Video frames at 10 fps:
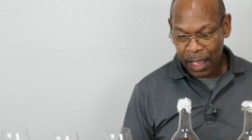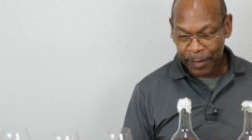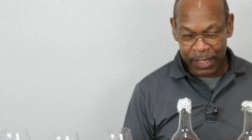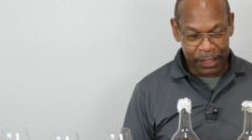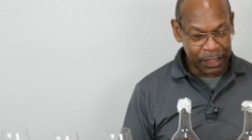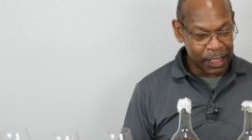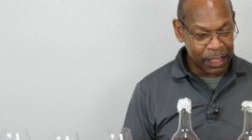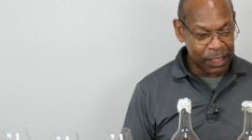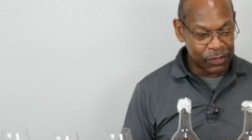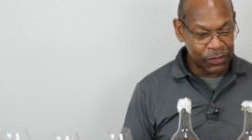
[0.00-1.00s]
I mean,
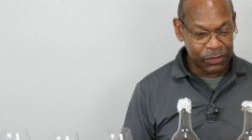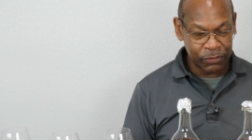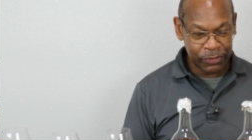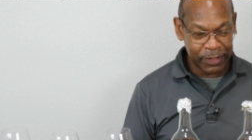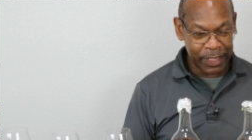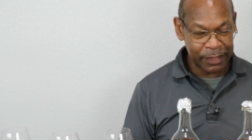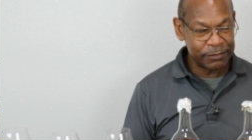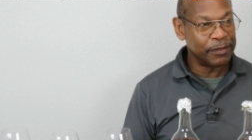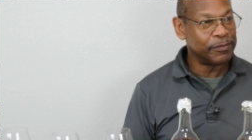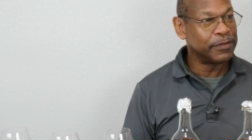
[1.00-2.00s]
I could go through that
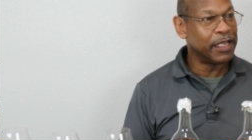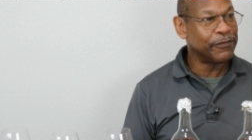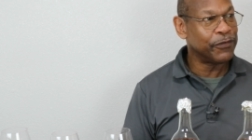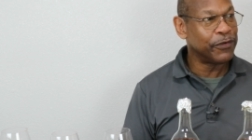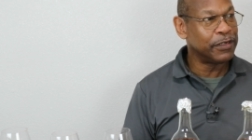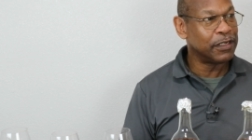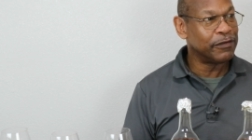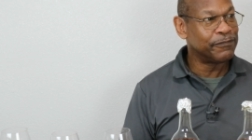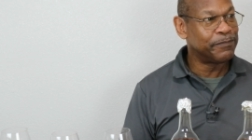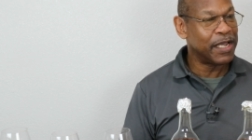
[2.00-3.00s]
the effort
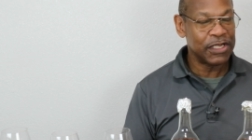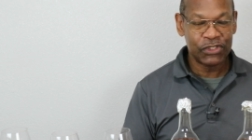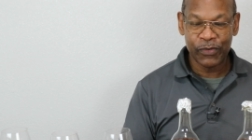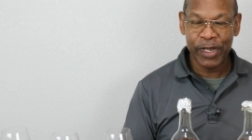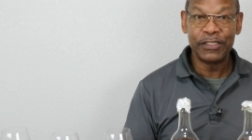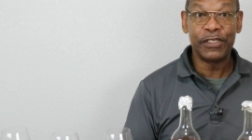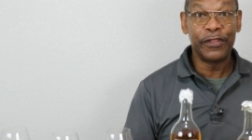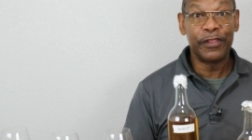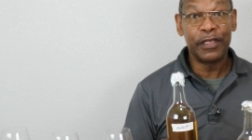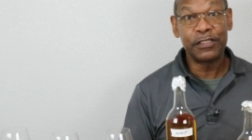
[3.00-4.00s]
of
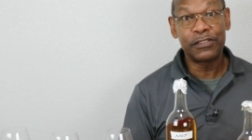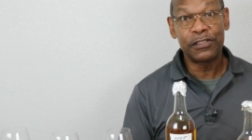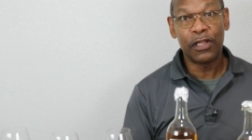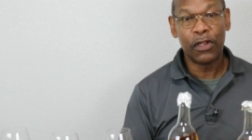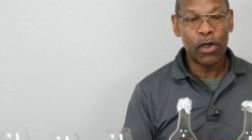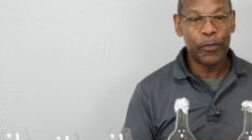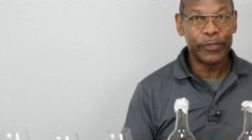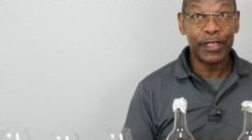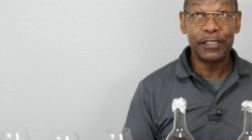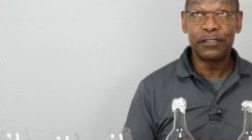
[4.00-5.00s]
pasteurizing this along
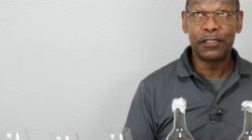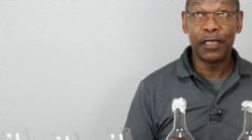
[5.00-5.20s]
with that